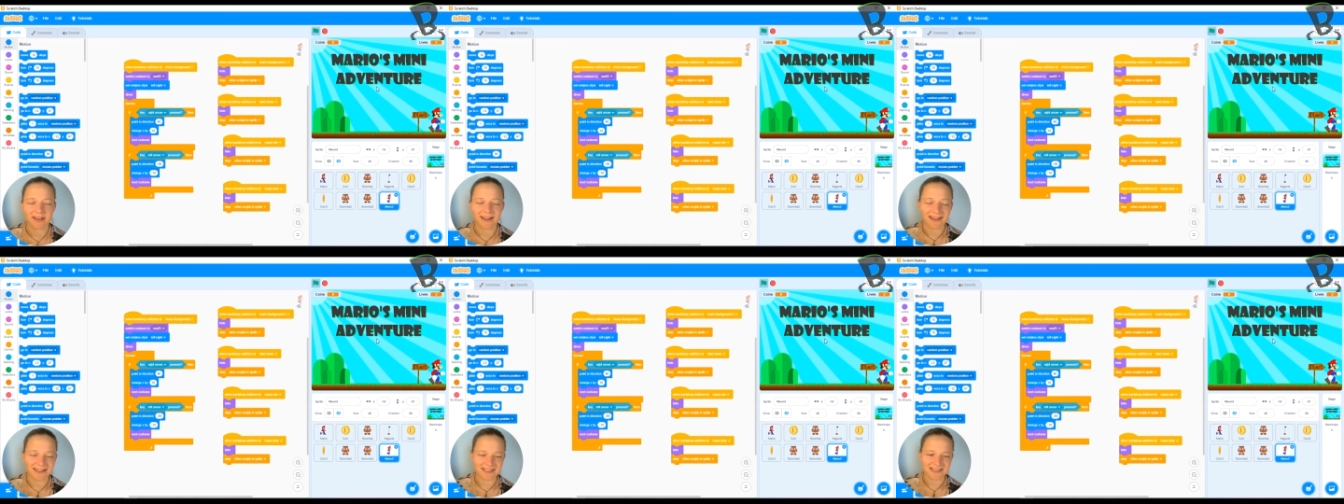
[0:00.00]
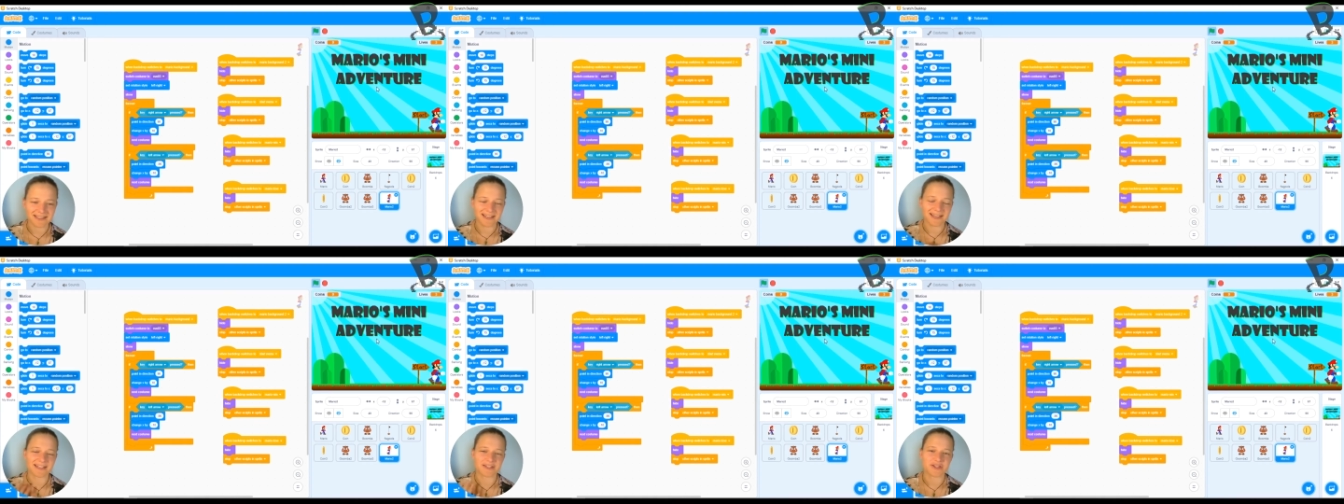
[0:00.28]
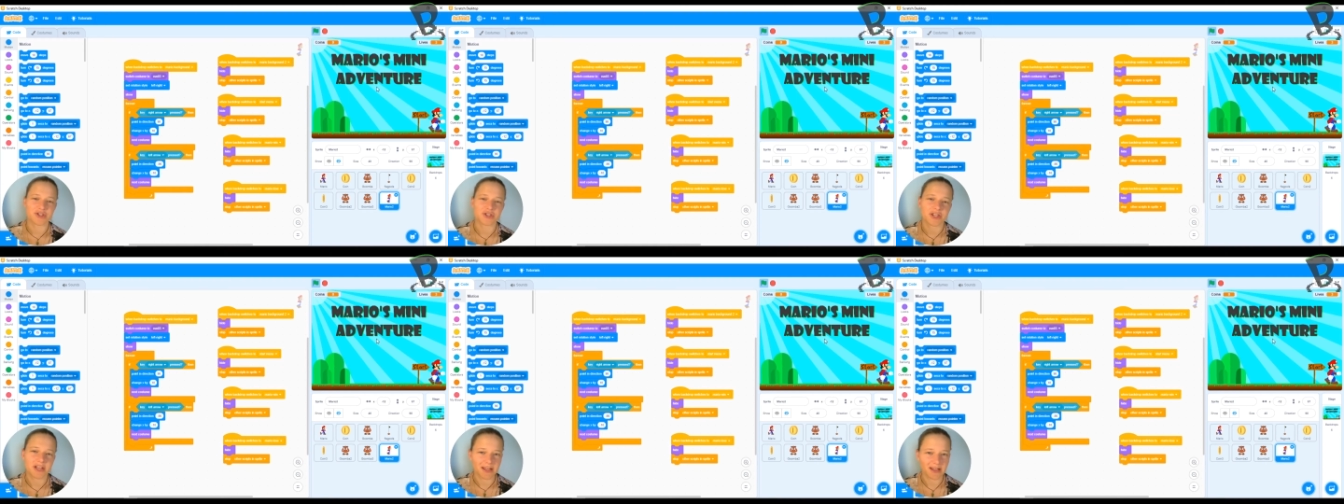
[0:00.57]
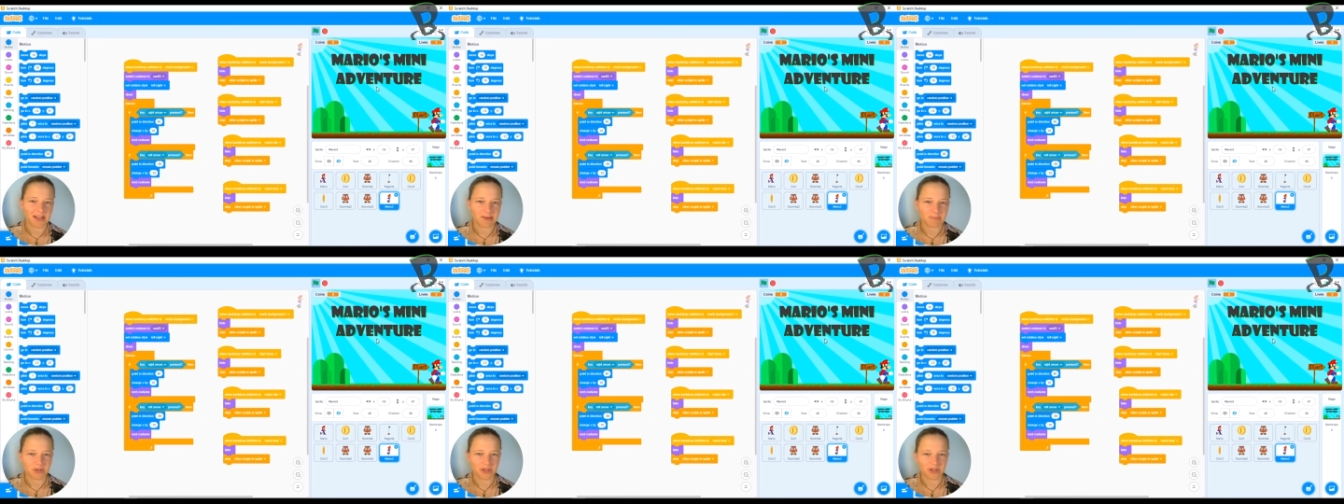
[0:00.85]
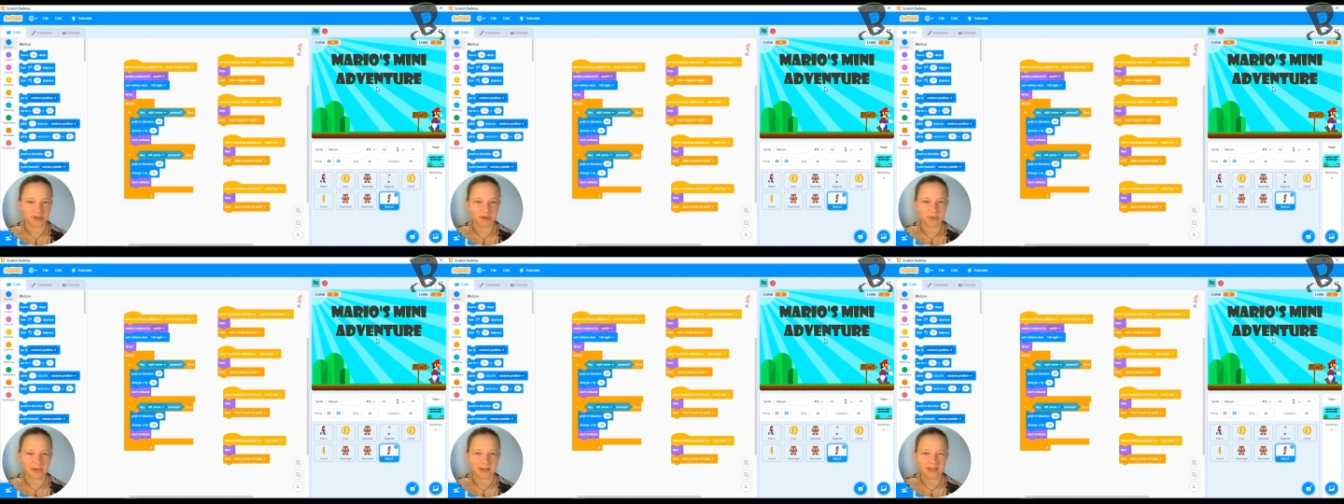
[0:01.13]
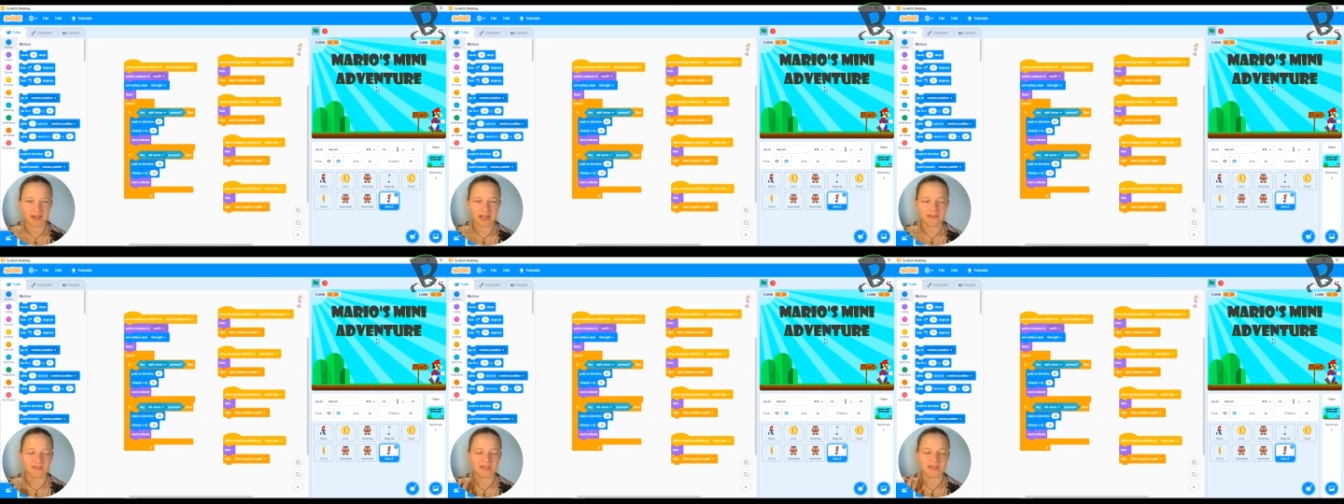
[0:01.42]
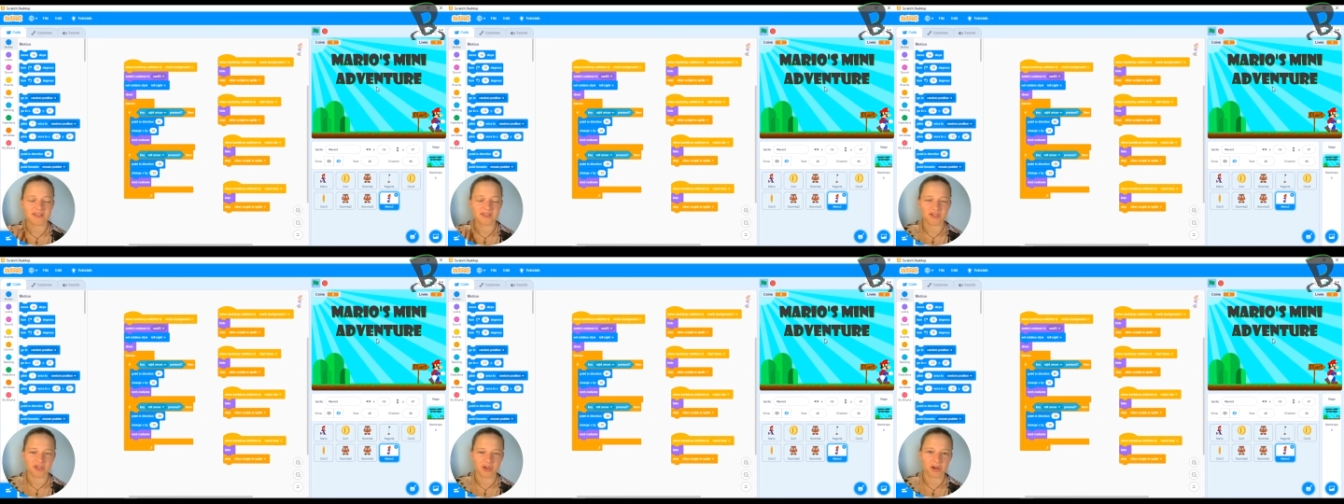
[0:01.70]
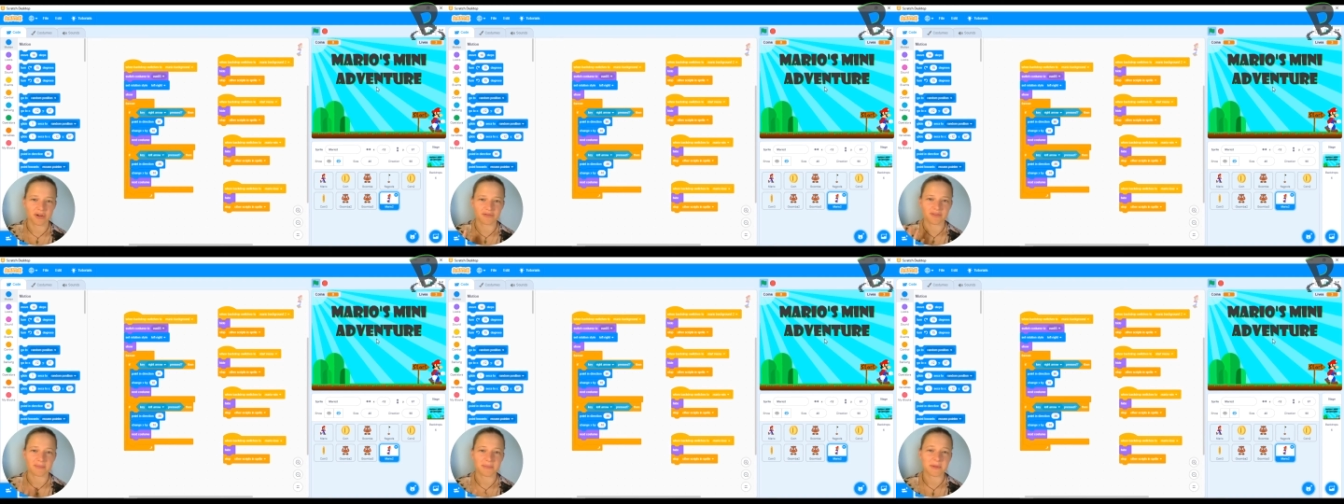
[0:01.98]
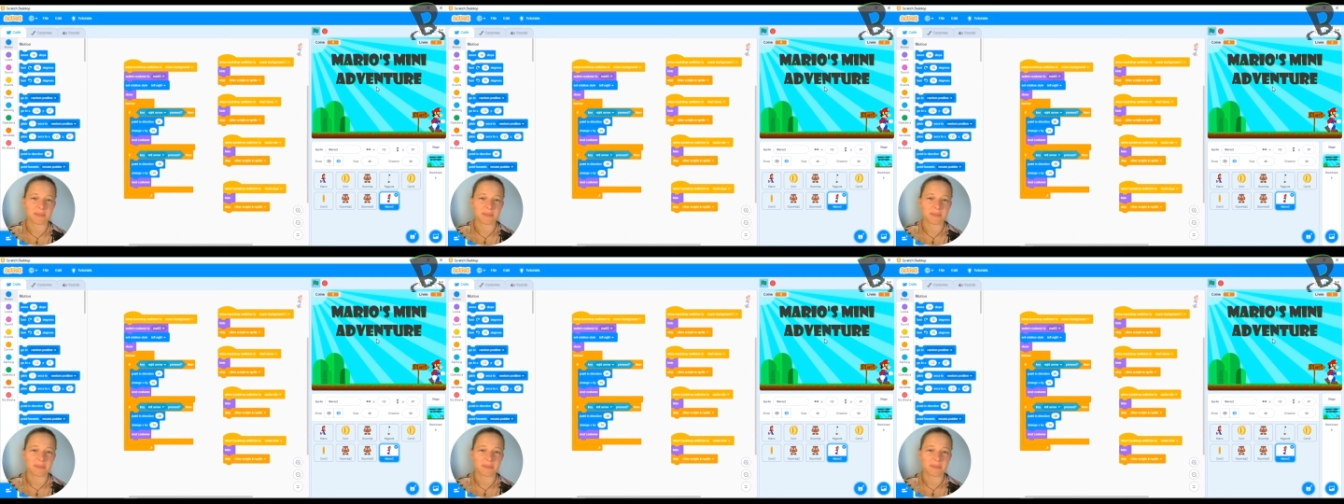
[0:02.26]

and to test your game you don't want to have to start from